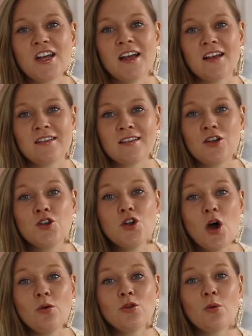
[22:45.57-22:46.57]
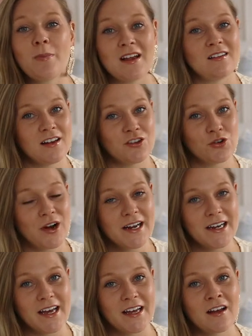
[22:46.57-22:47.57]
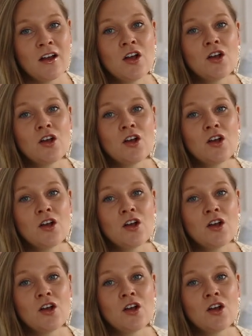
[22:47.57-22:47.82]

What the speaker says: is know your basic training.